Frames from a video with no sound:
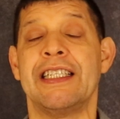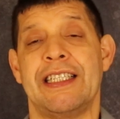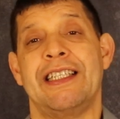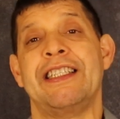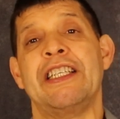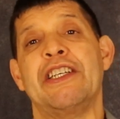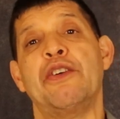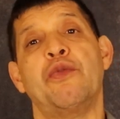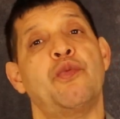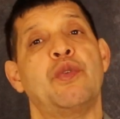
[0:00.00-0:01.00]
eh, you
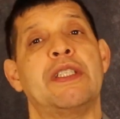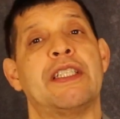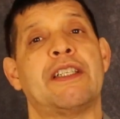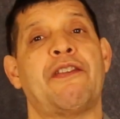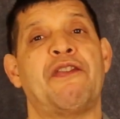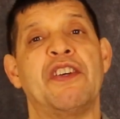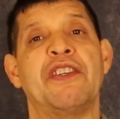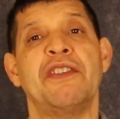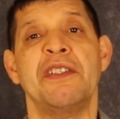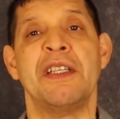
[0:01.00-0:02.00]
know we just
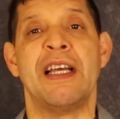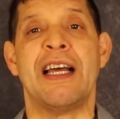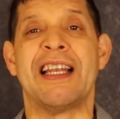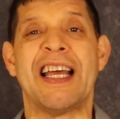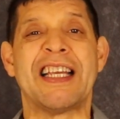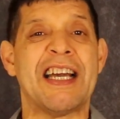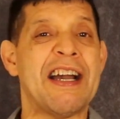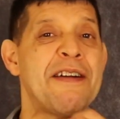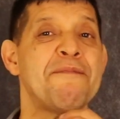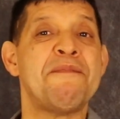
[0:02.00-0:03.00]
feel like
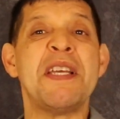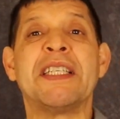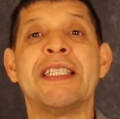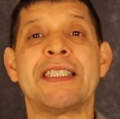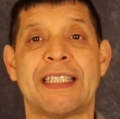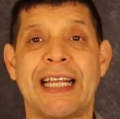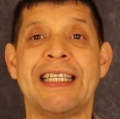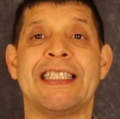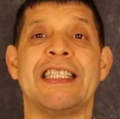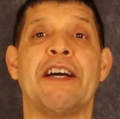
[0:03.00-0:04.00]
a bitter
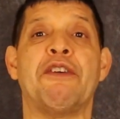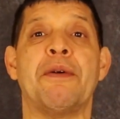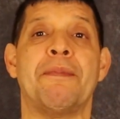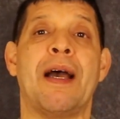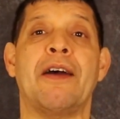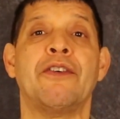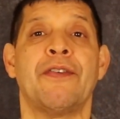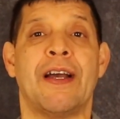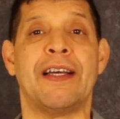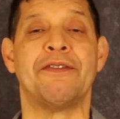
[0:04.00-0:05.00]
taste in our
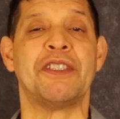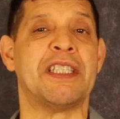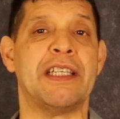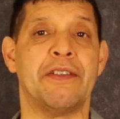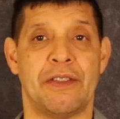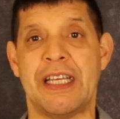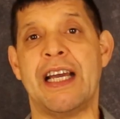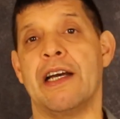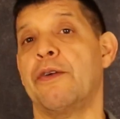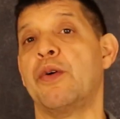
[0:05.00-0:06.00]
mouth and we say oh,
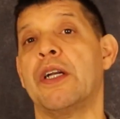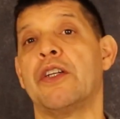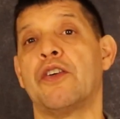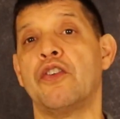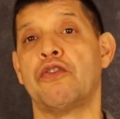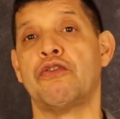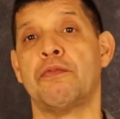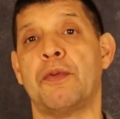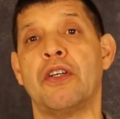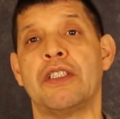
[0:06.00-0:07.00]
yeah we're not going to
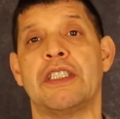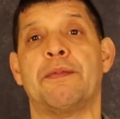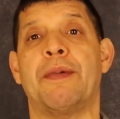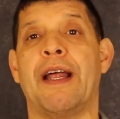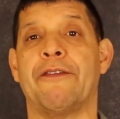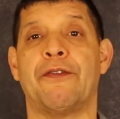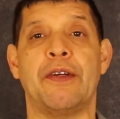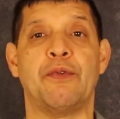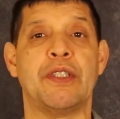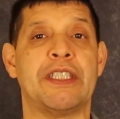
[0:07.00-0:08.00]
support this brand
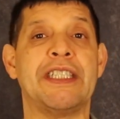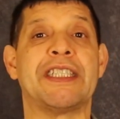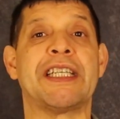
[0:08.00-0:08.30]
when we see